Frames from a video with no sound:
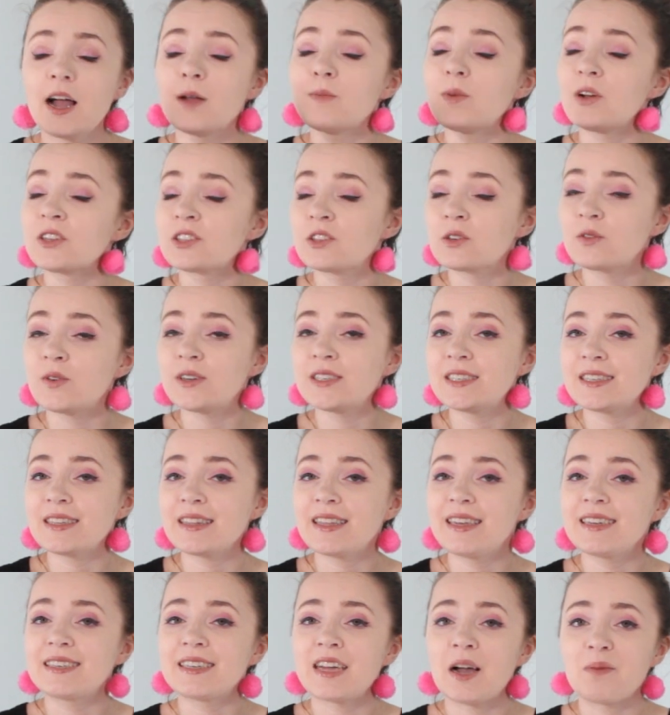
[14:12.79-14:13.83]
I'm also going to
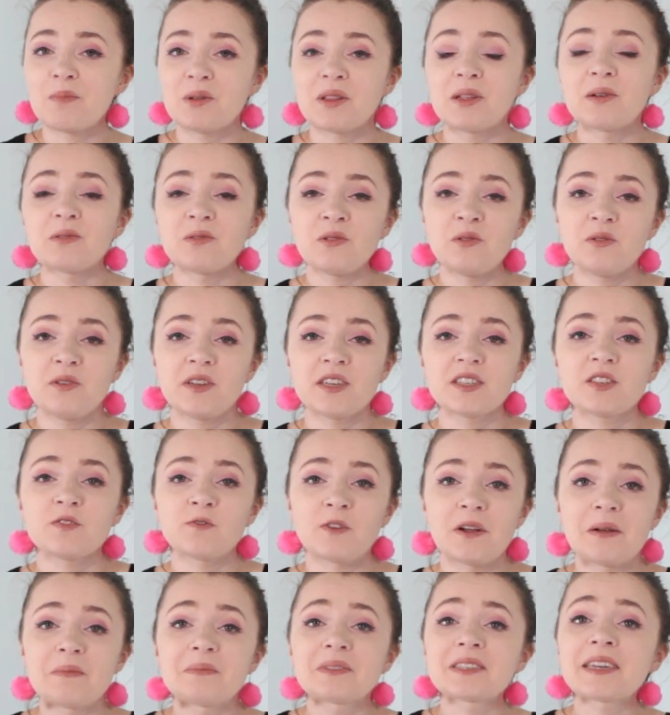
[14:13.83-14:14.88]
link down below Lucas
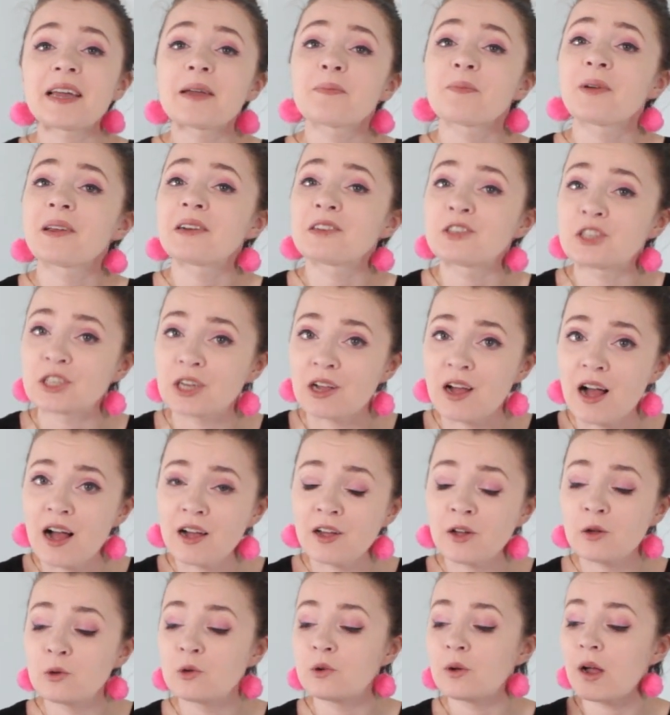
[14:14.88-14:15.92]
from Typewriter
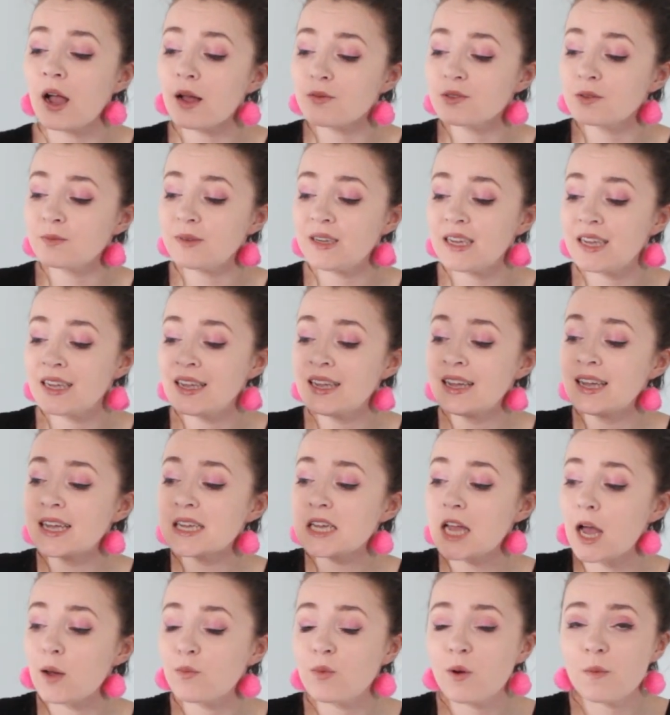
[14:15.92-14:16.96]
Chicago, who helped me
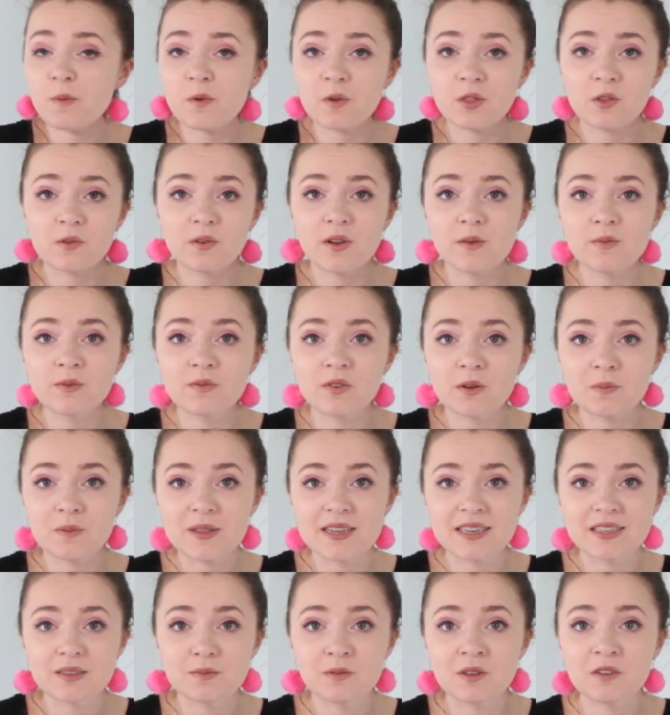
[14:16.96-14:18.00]
come up with a ribbon
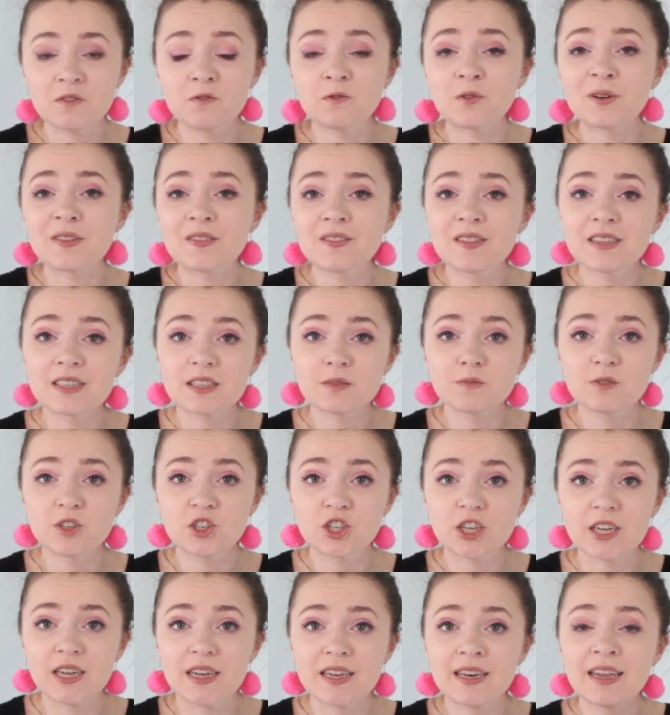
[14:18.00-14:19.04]
replacement for this
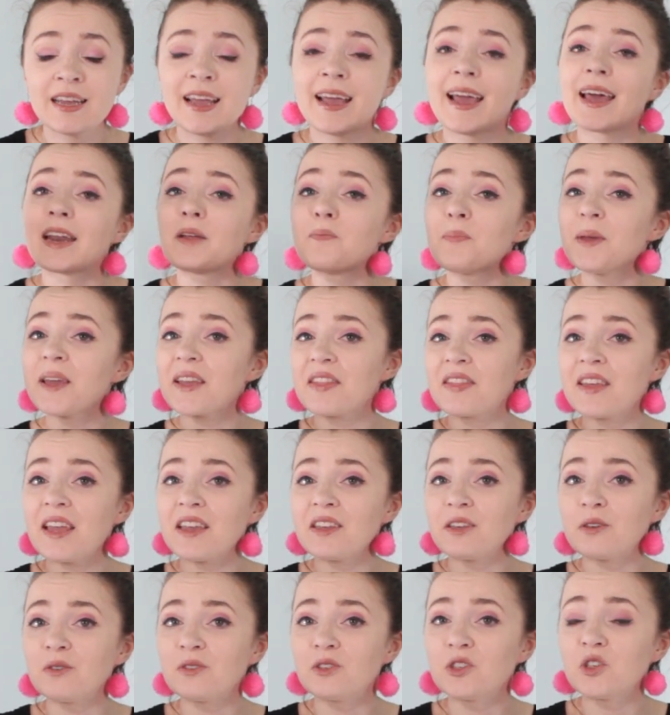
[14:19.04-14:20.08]
machine. And a big
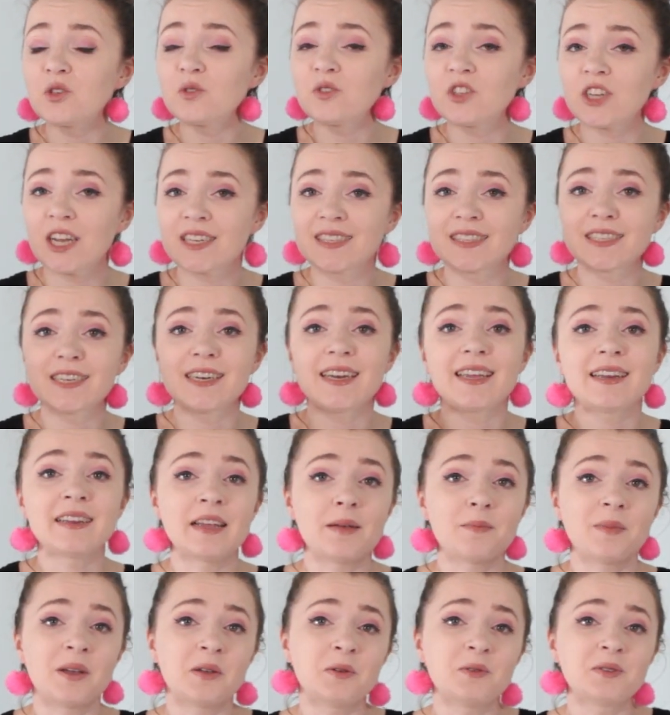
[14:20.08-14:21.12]
thank you to Justin and
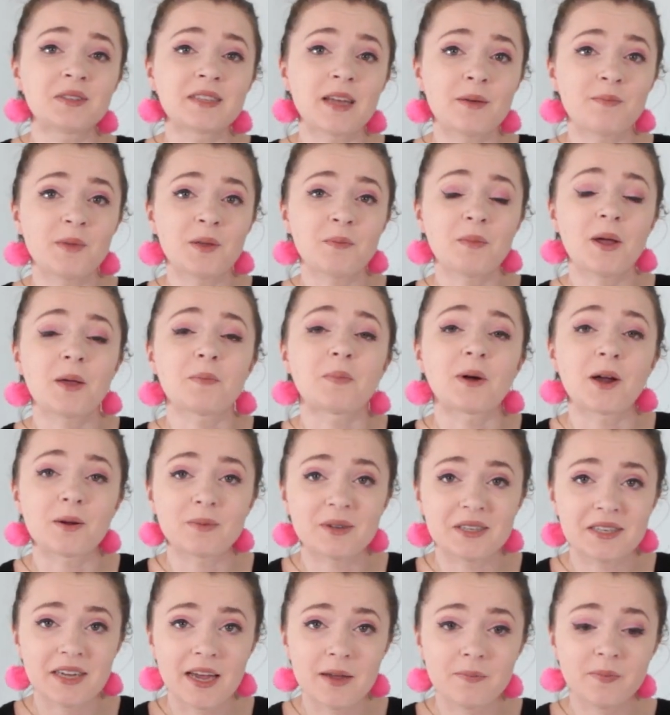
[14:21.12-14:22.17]
Emma, who sent me my
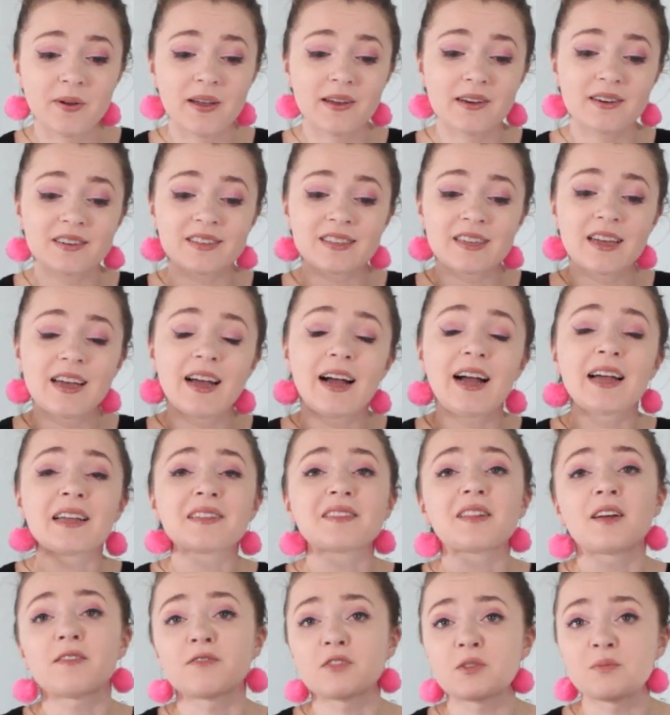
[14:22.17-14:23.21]
Barbie typewriters. I
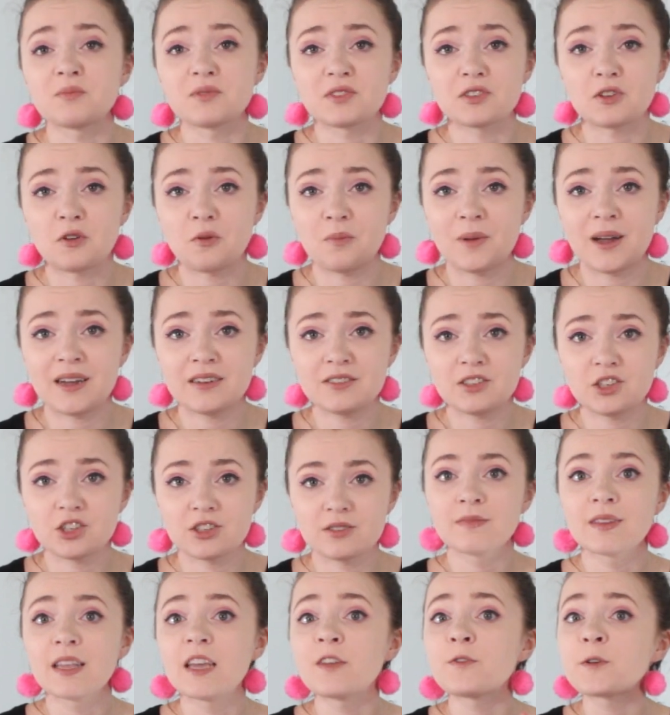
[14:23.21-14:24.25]
love them so much.
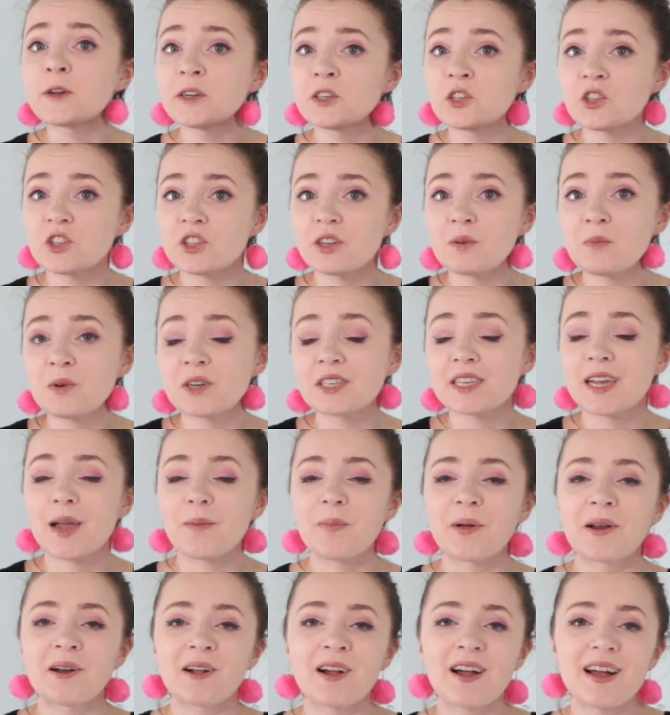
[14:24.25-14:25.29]
If you're interested in more
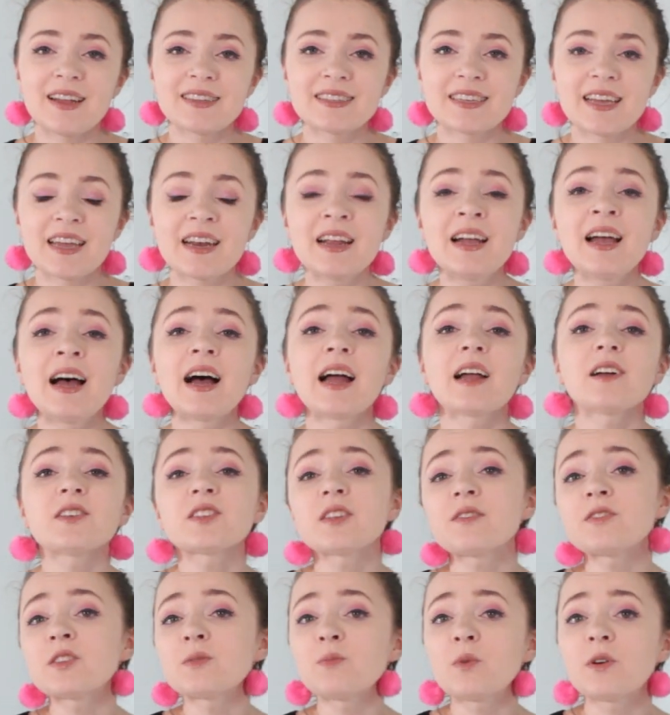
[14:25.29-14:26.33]
typewriter content, I
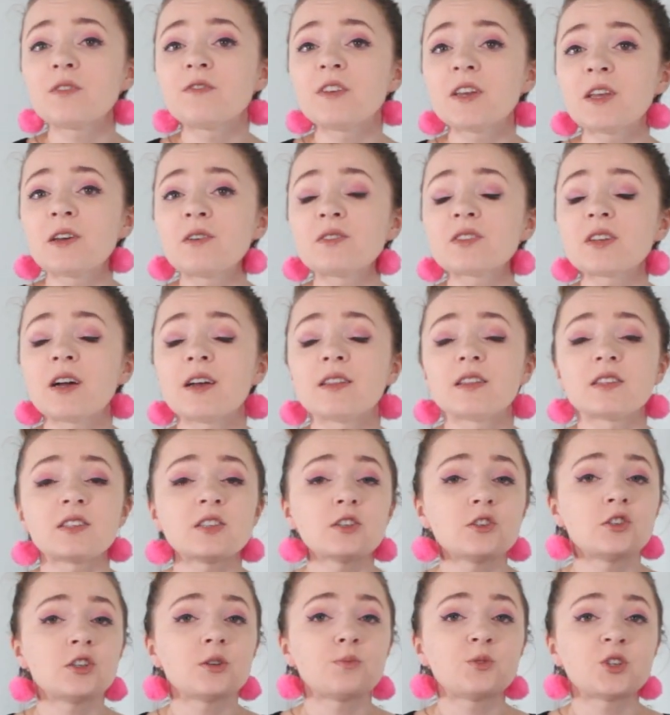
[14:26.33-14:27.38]
also have some more videos on this
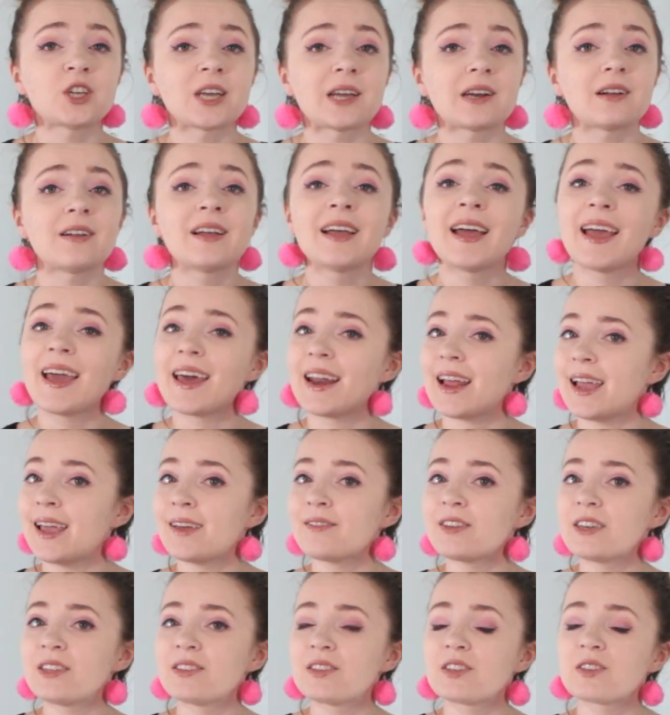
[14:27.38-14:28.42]
YouTube channel, and I
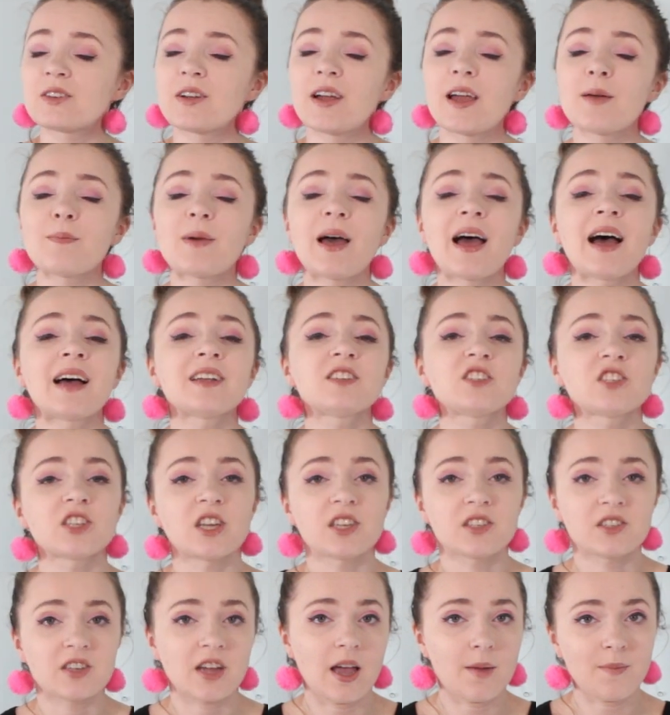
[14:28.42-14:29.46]
have an Instagram at
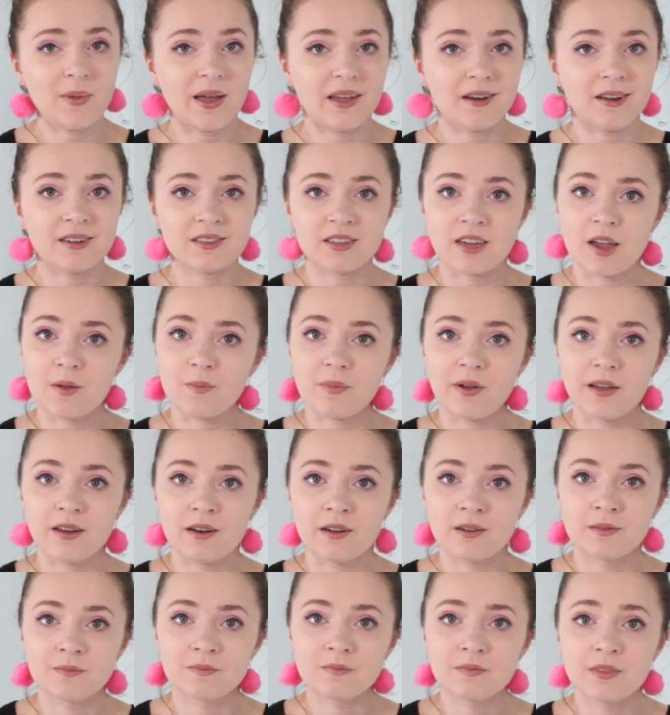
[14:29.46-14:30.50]

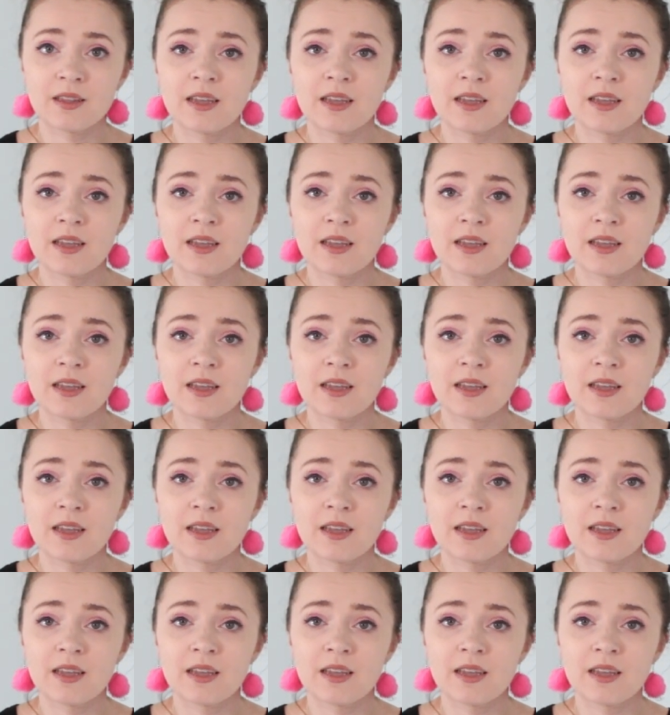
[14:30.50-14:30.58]
just.my.typewriter.